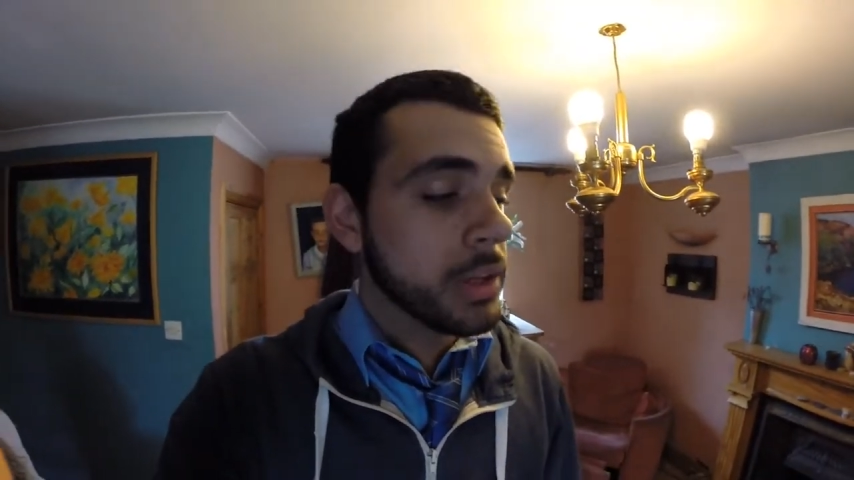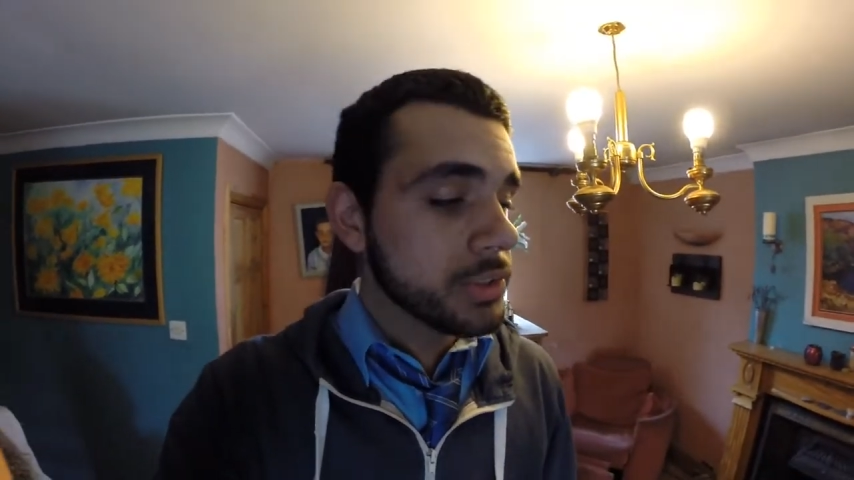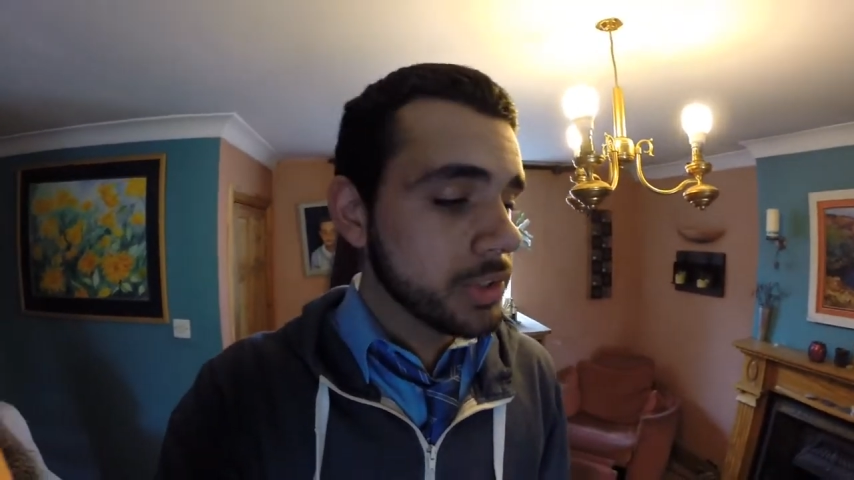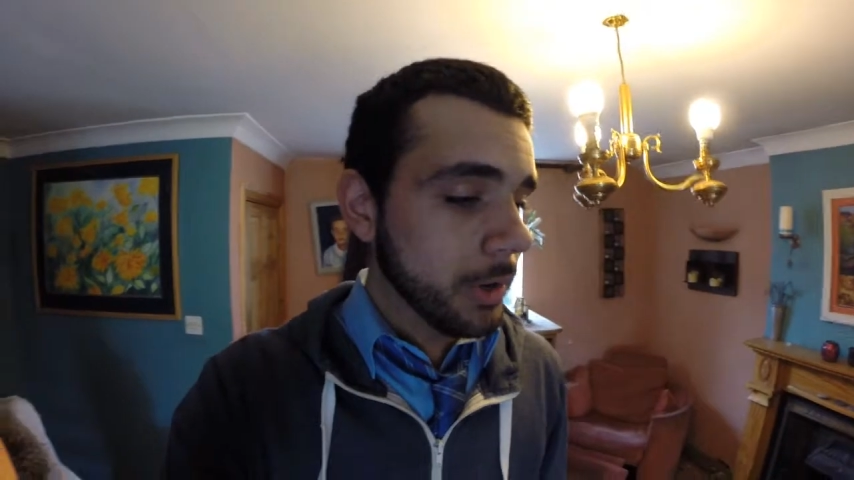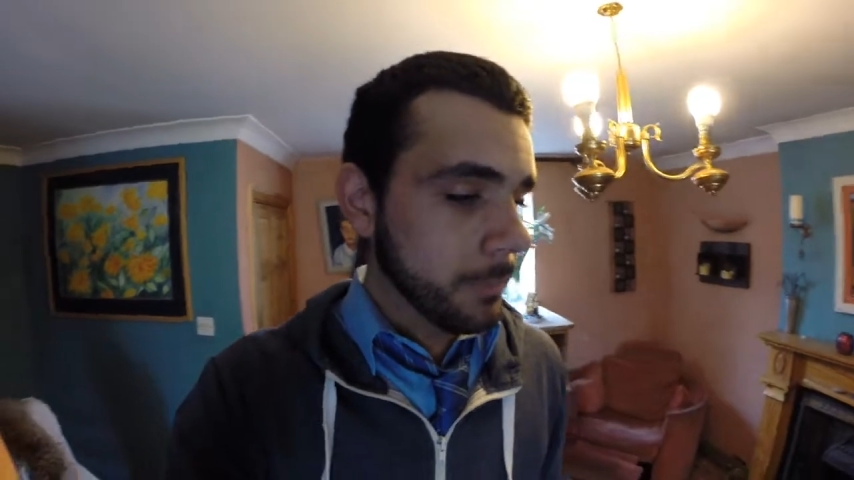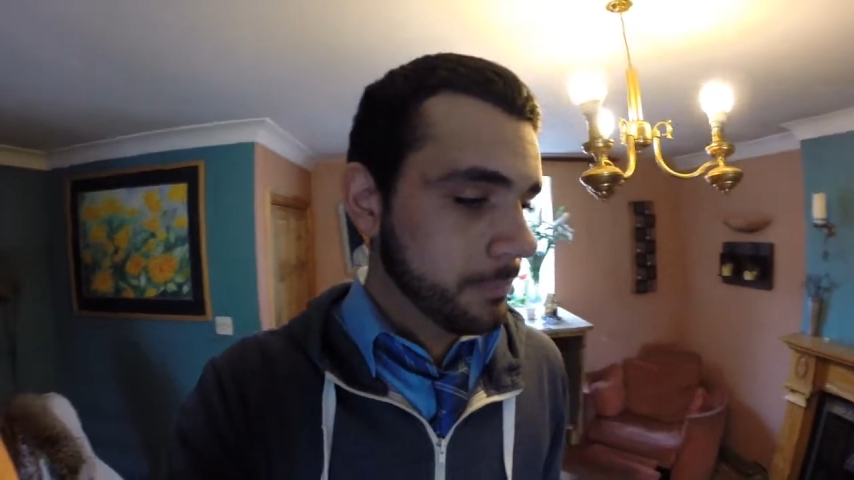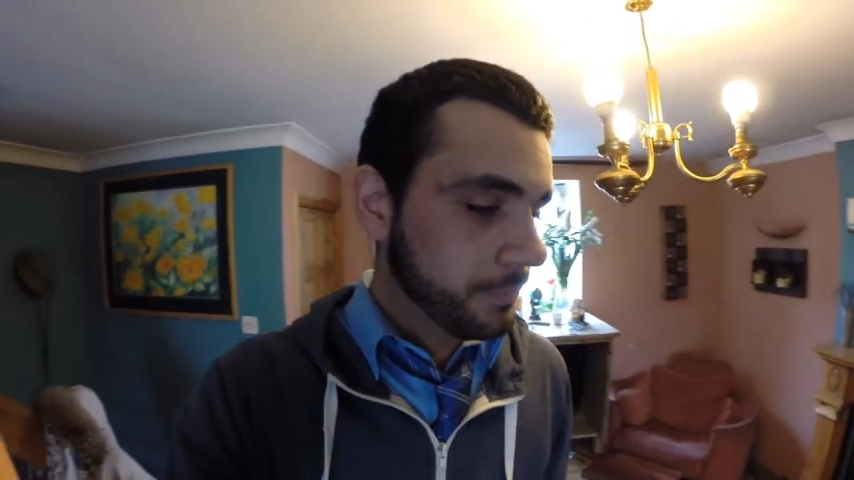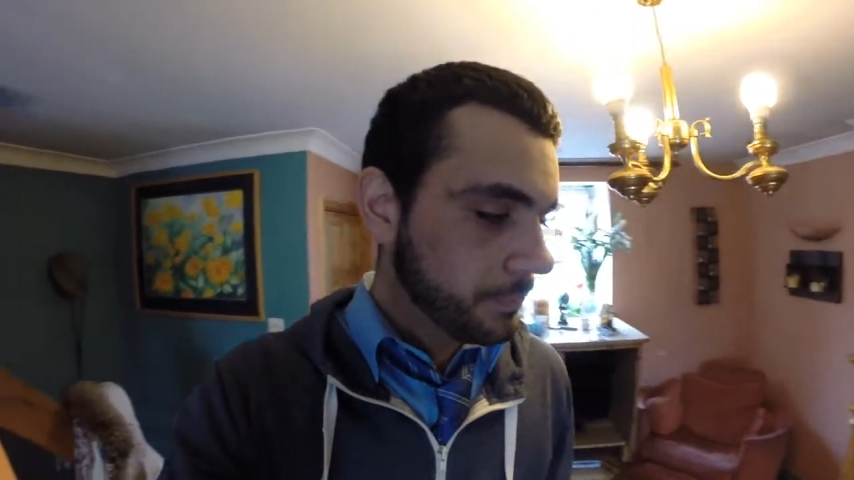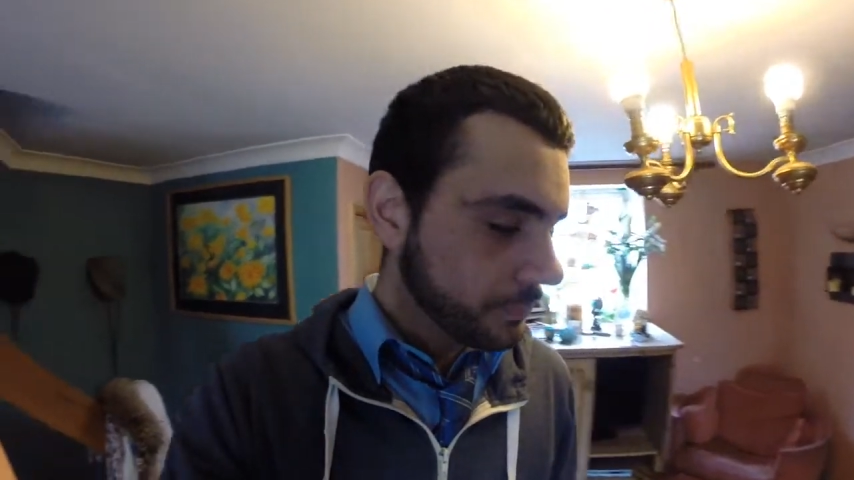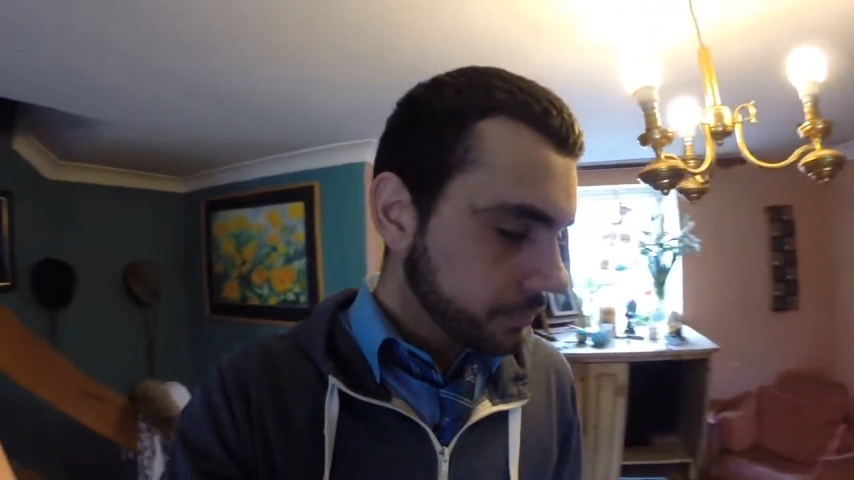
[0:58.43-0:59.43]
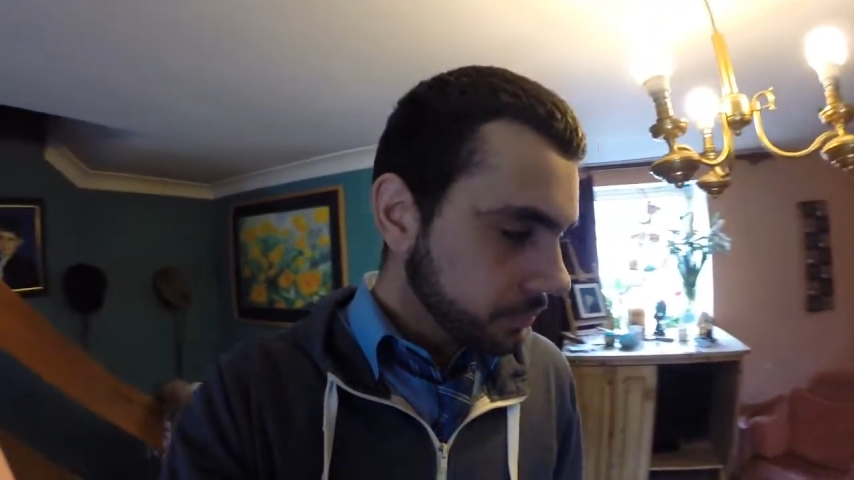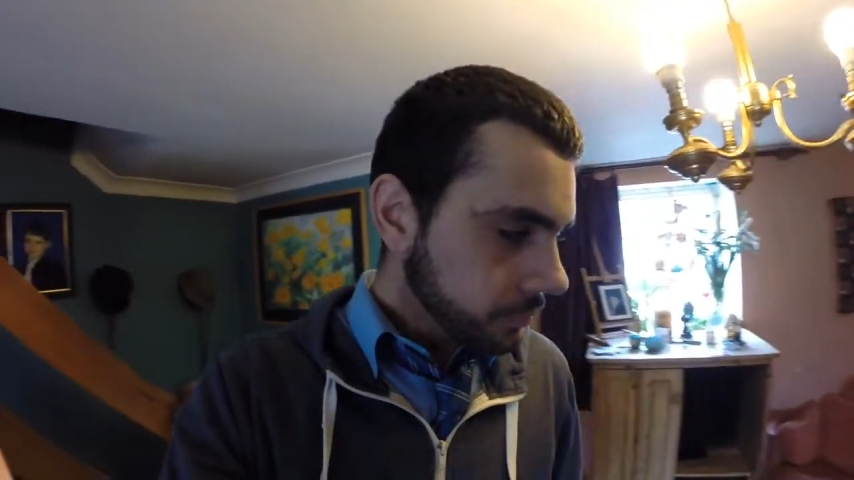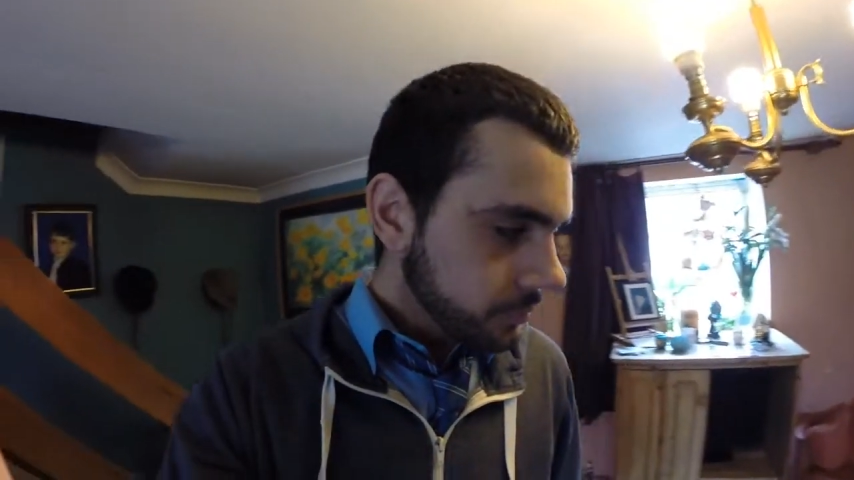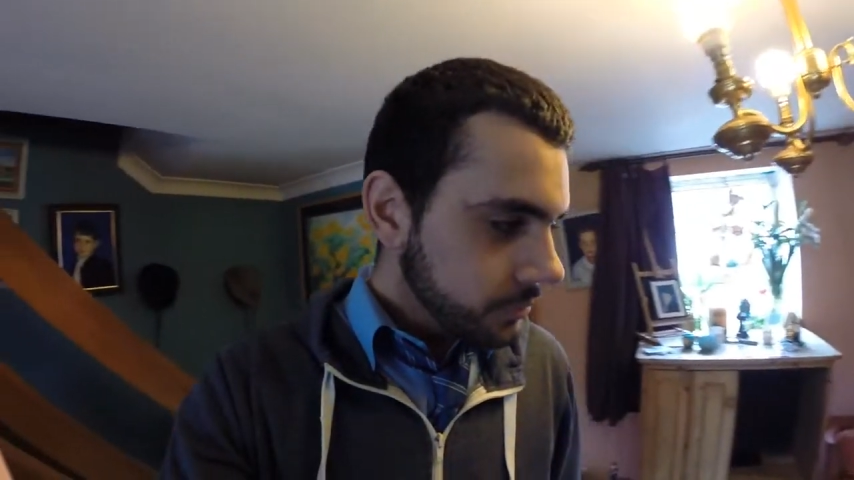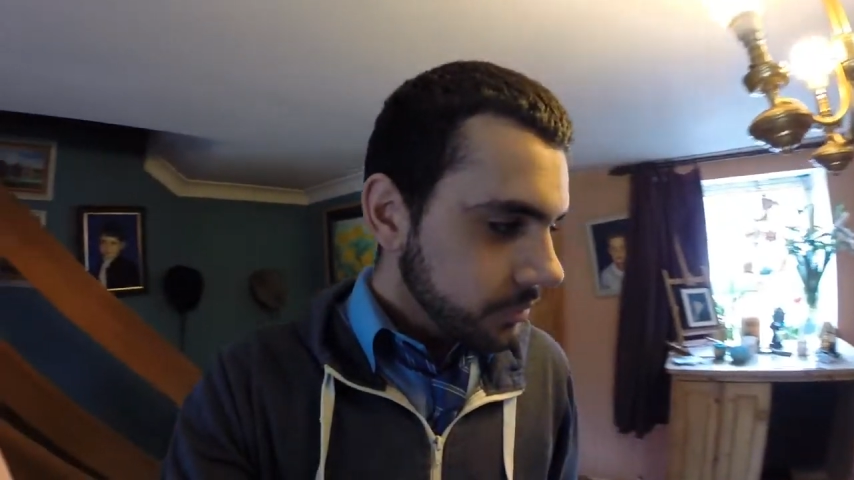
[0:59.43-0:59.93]
So,
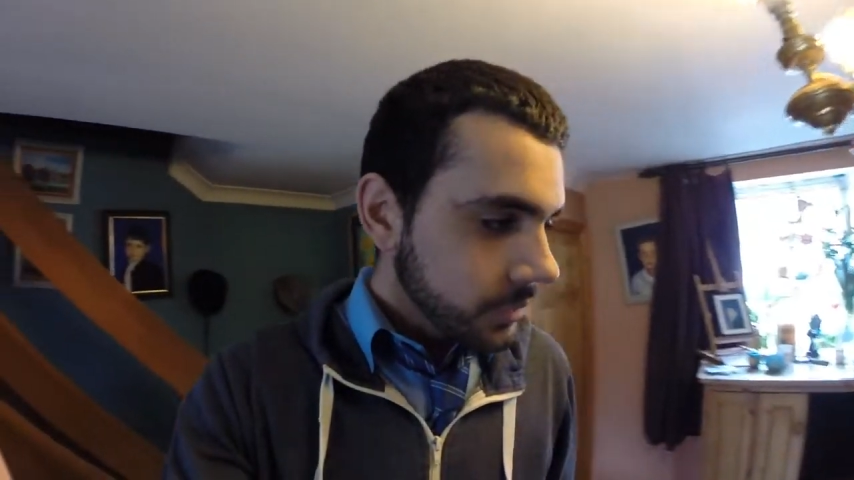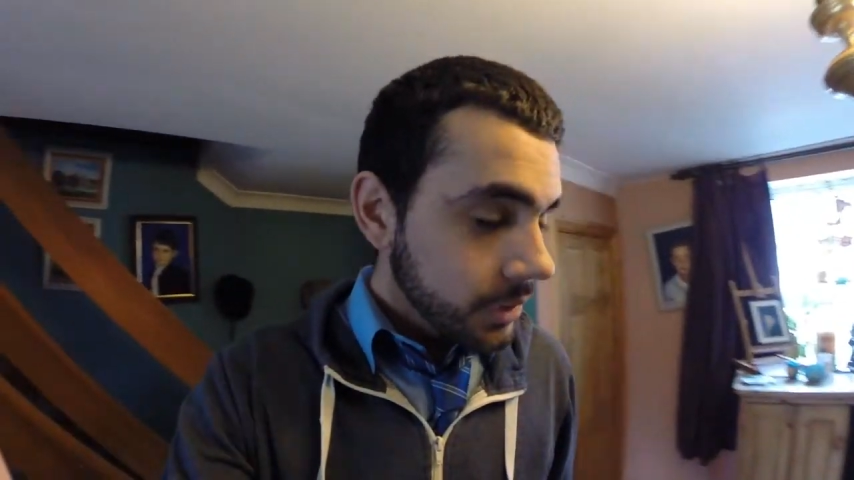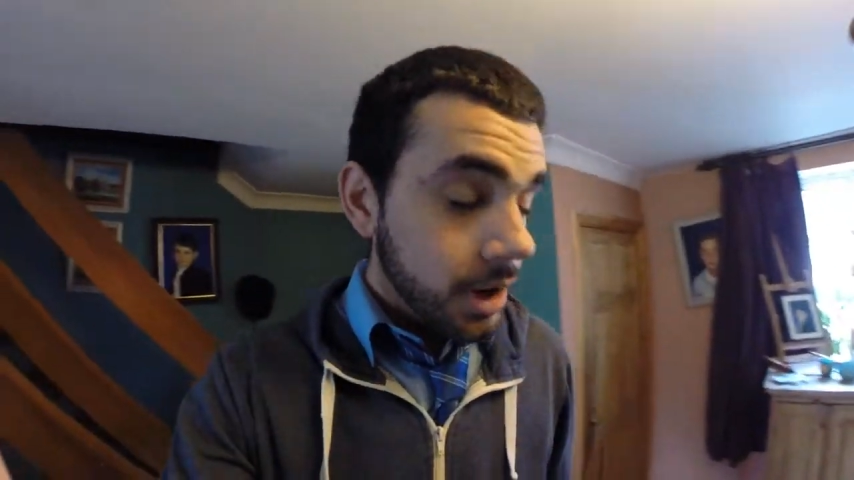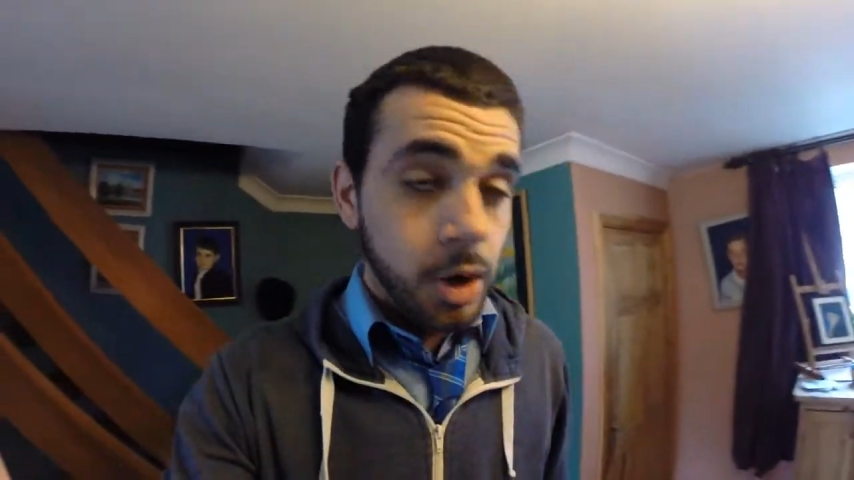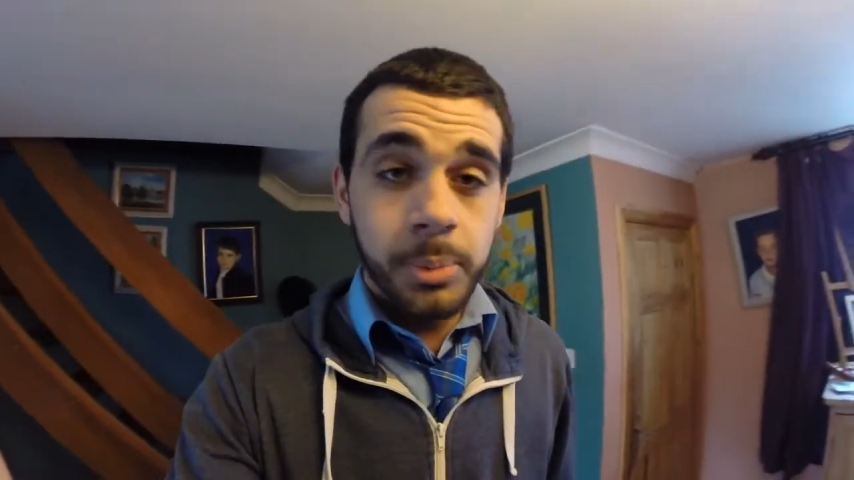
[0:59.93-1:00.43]
I